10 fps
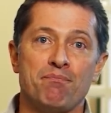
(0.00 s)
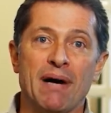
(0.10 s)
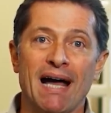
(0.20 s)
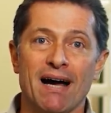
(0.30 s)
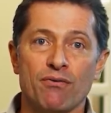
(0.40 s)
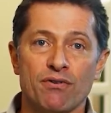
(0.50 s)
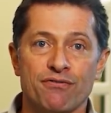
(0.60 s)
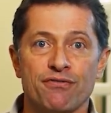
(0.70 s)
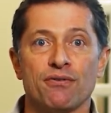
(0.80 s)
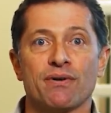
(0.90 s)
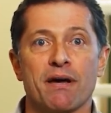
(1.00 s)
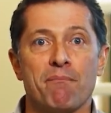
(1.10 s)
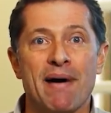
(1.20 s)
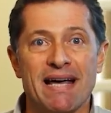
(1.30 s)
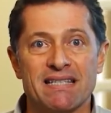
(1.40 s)
powerful
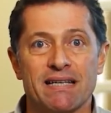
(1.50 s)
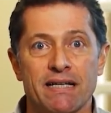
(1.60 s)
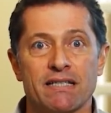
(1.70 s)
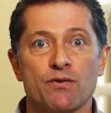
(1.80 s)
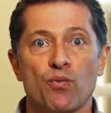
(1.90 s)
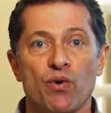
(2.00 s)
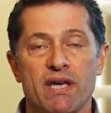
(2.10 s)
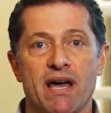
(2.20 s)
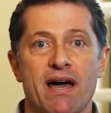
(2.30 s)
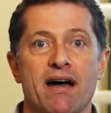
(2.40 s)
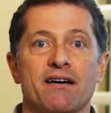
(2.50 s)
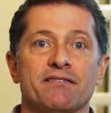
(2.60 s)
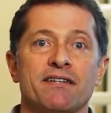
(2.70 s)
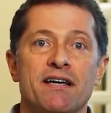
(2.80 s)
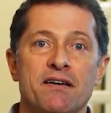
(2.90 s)
capacities we
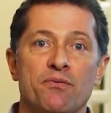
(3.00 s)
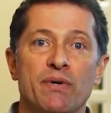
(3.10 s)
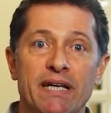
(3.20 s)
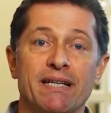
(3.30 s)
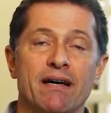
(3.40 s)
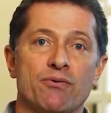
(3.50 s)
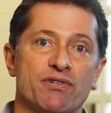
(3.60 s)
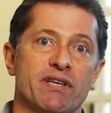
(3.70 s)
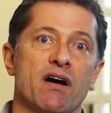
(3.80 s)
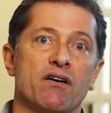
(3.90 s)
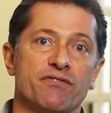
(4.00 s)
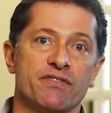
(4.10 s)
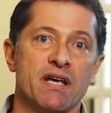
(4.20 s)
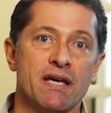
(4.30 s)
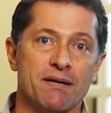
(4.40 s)
have within ourselves,